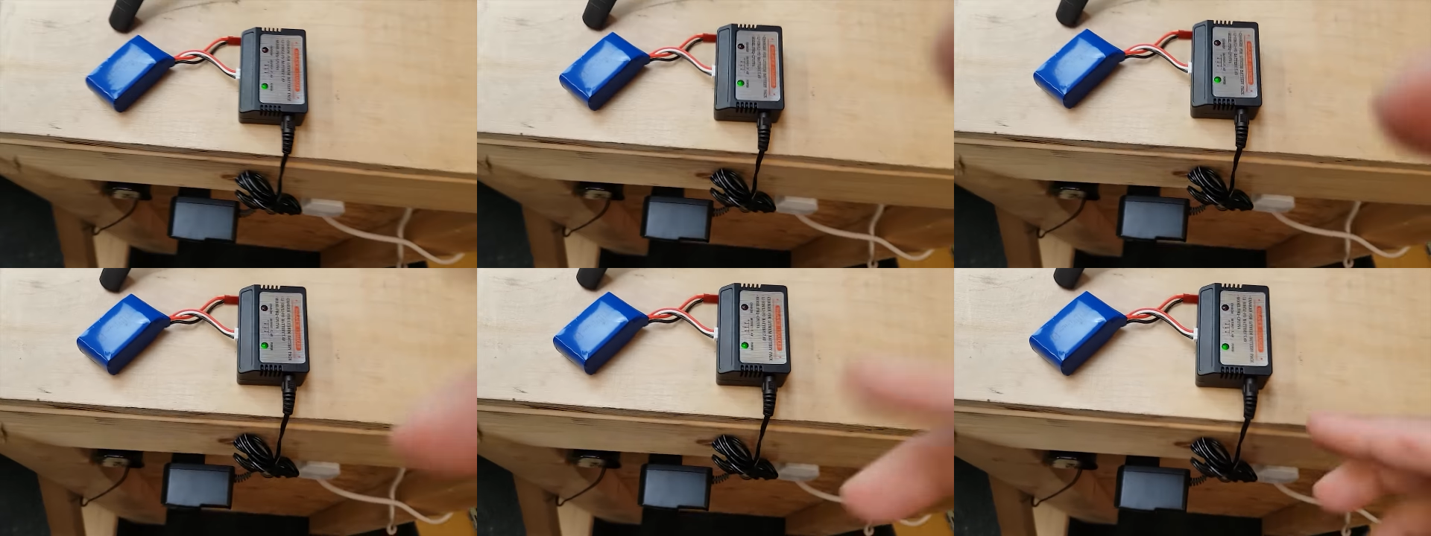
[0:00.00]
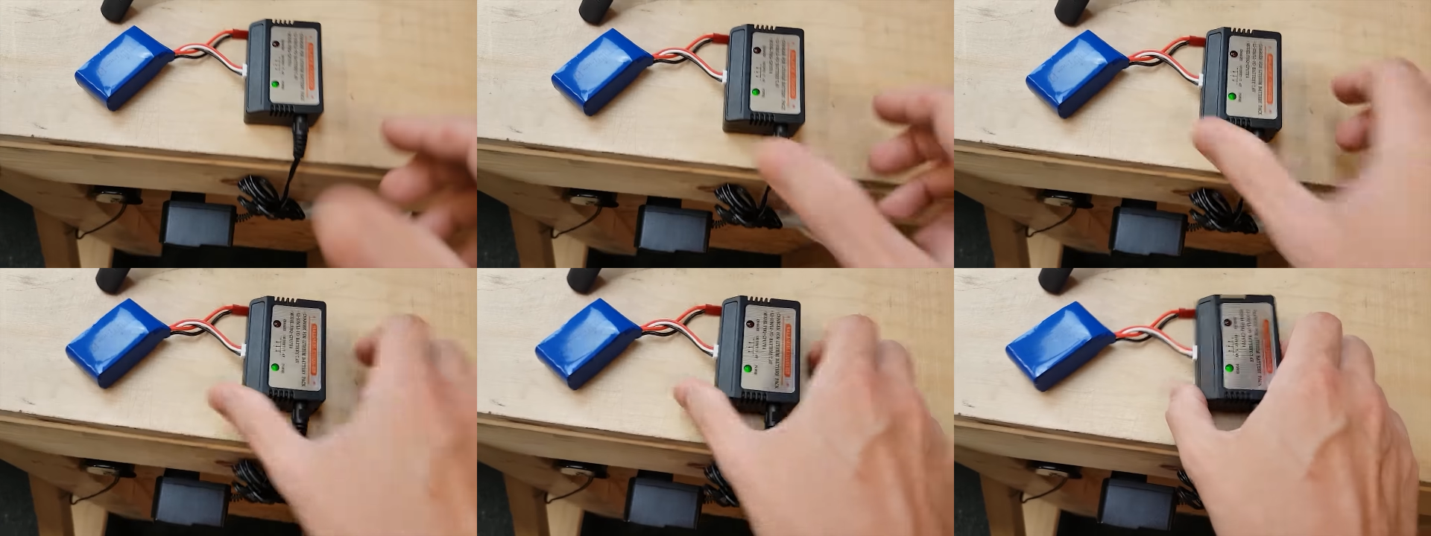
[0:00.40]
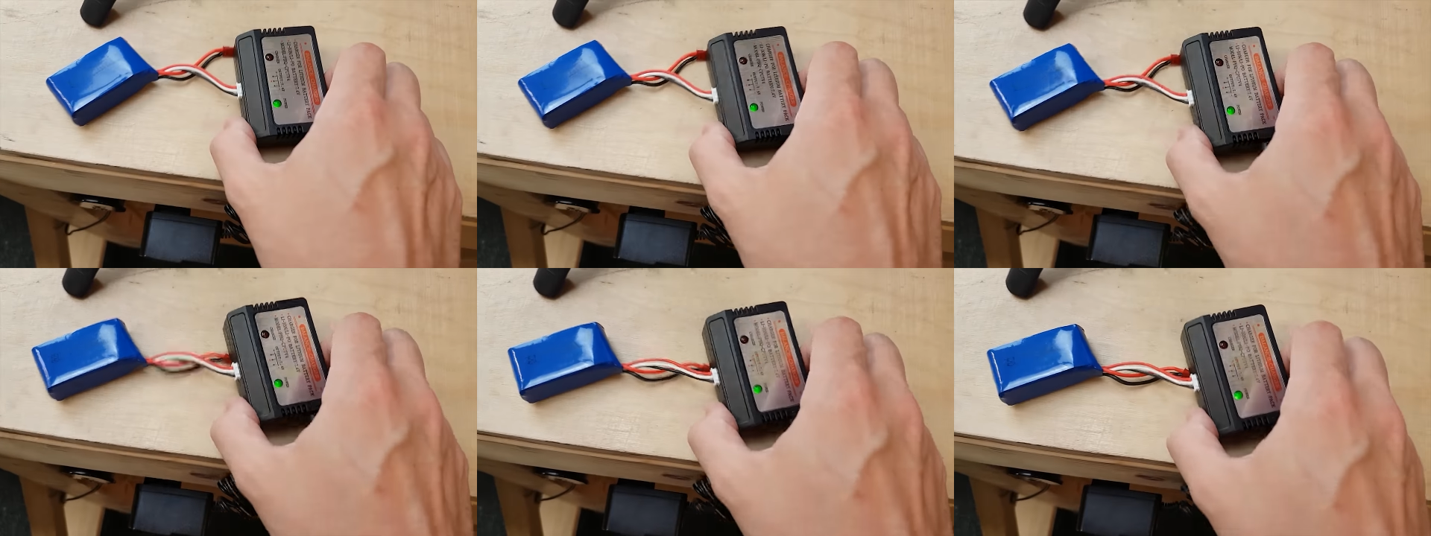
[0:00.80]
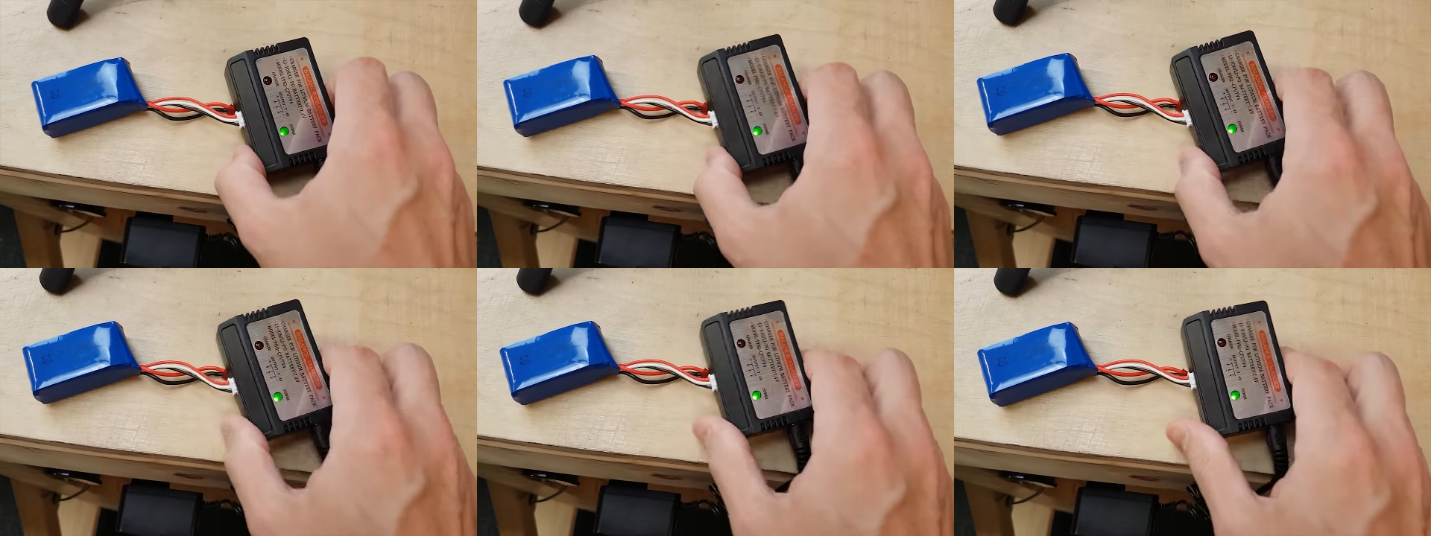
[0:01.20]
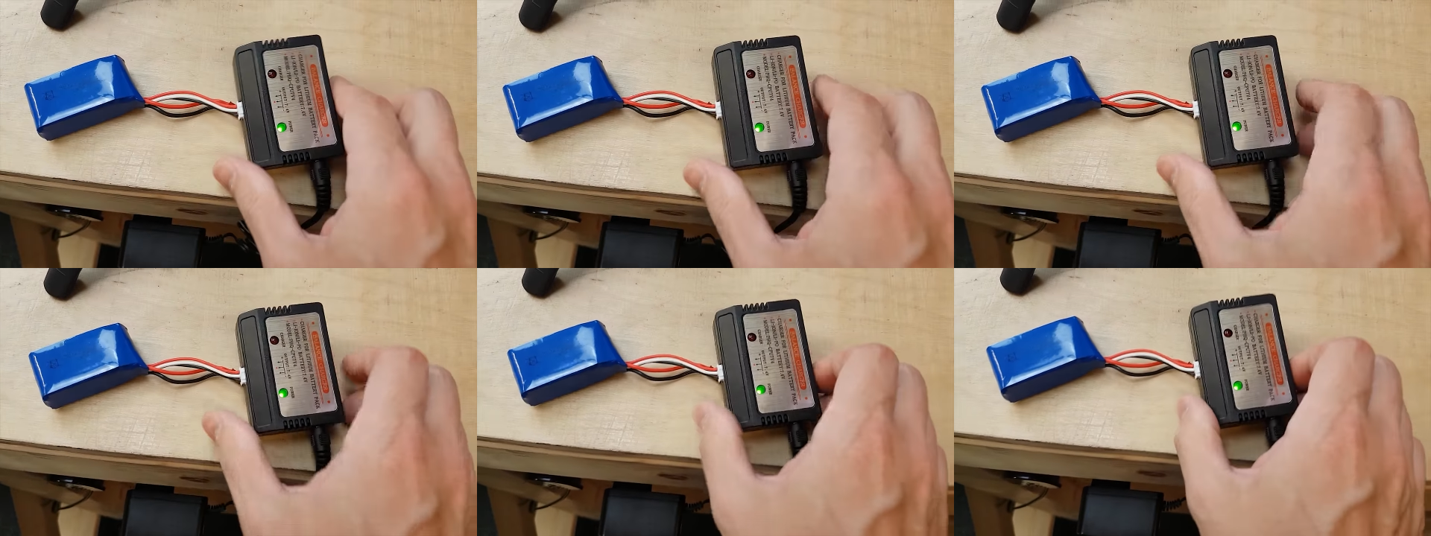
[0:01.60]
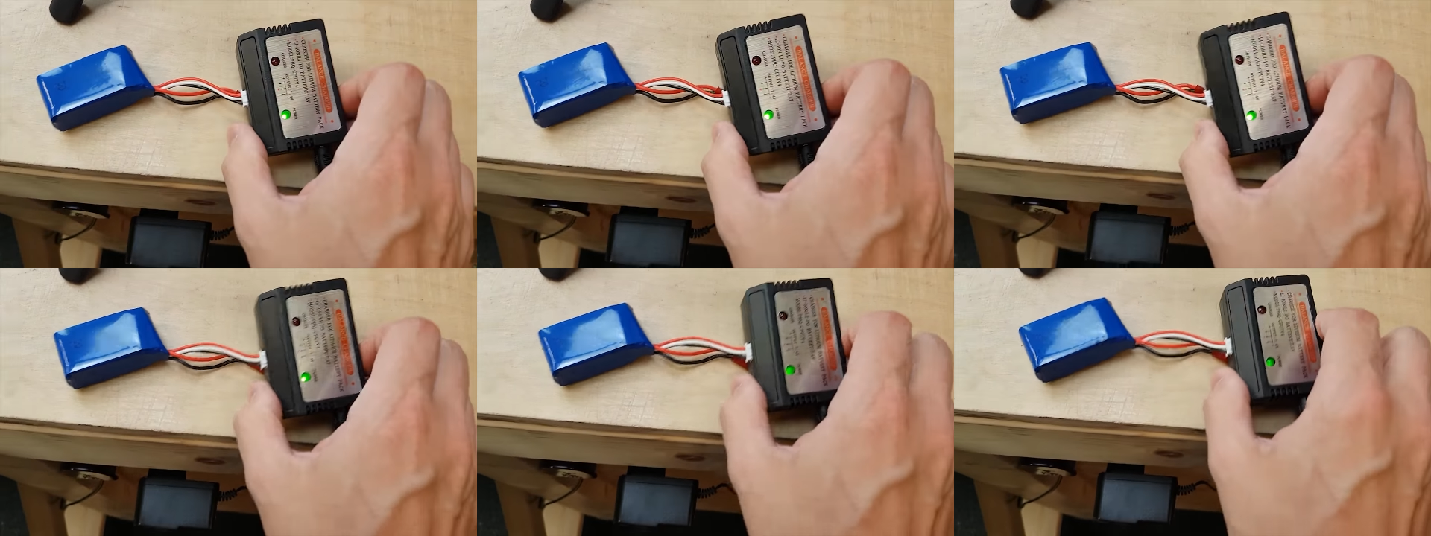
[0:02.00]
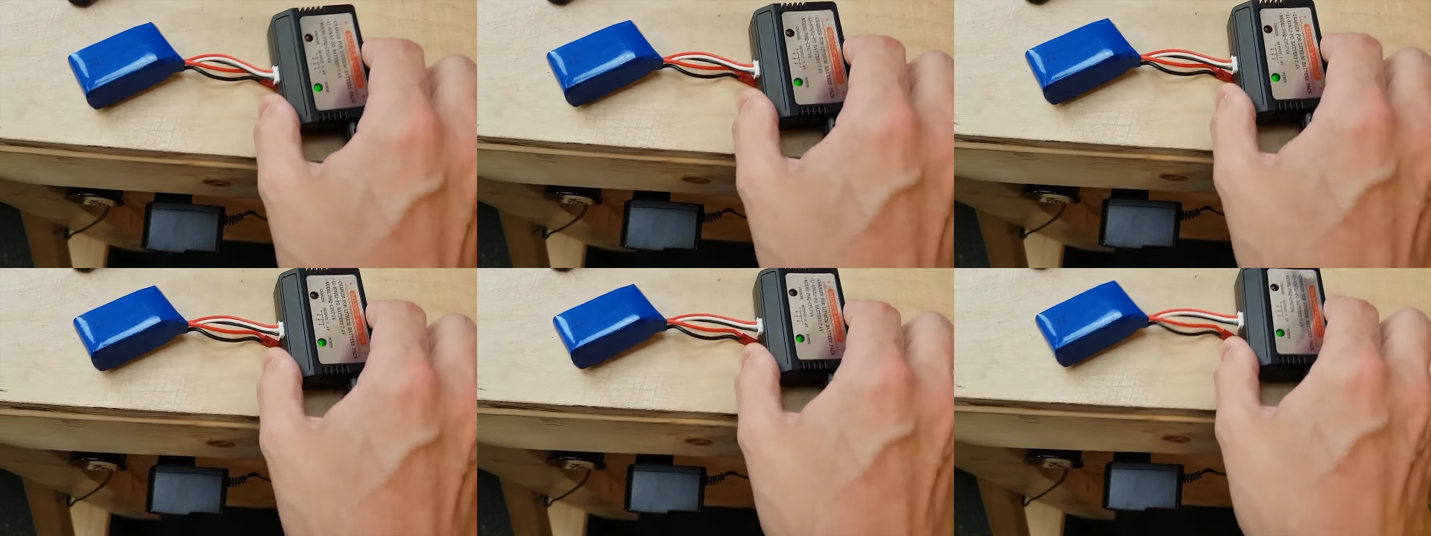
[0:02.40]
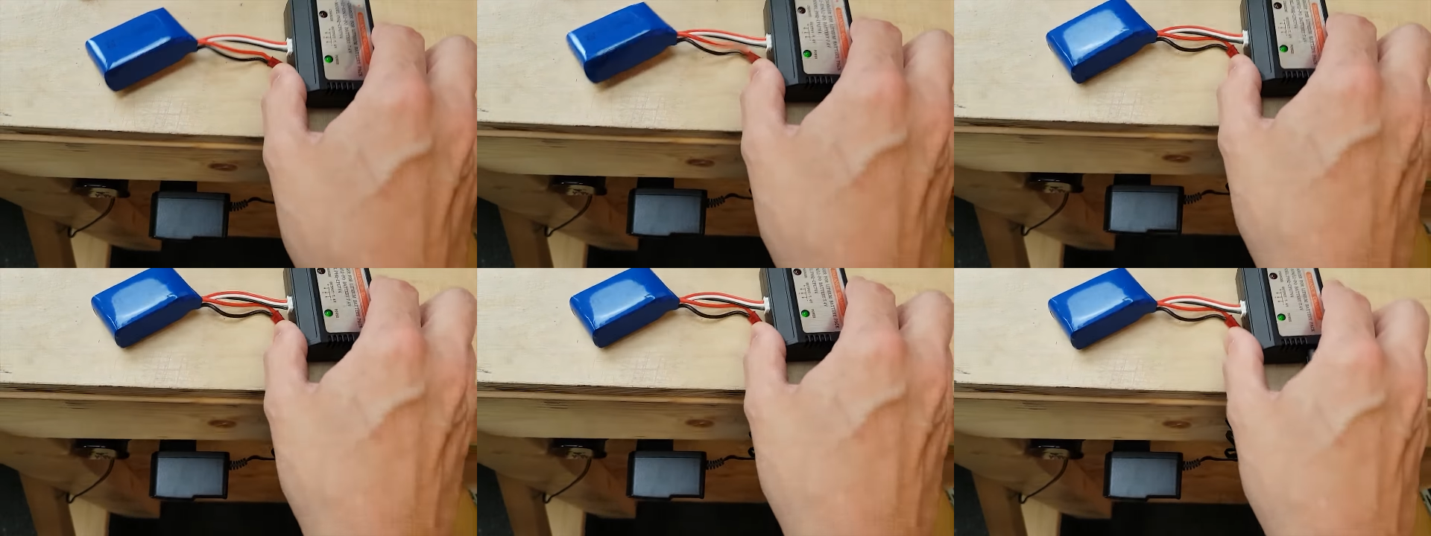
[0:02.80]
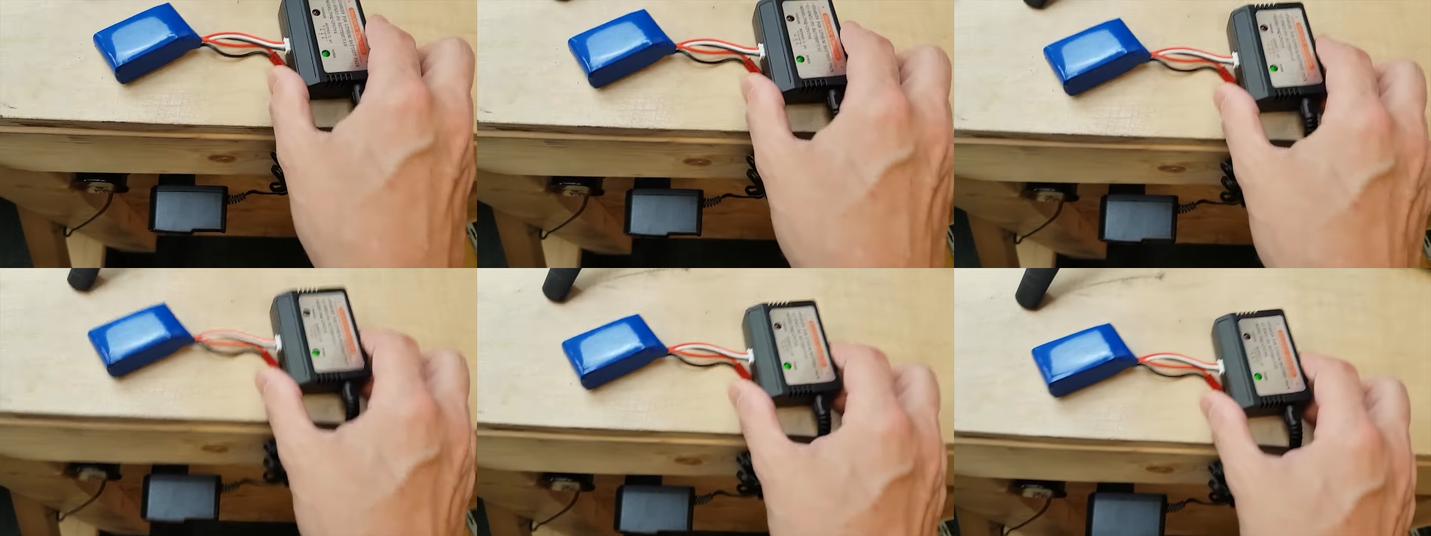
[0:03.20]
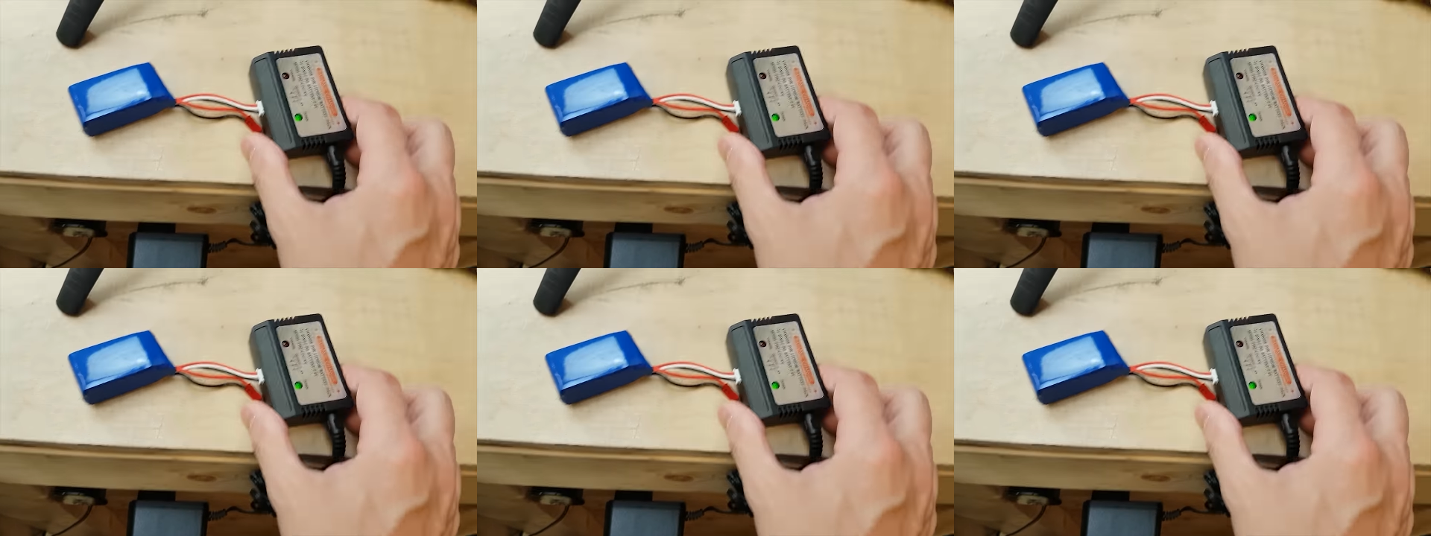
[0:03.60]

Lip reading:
[unreadable: no face in view]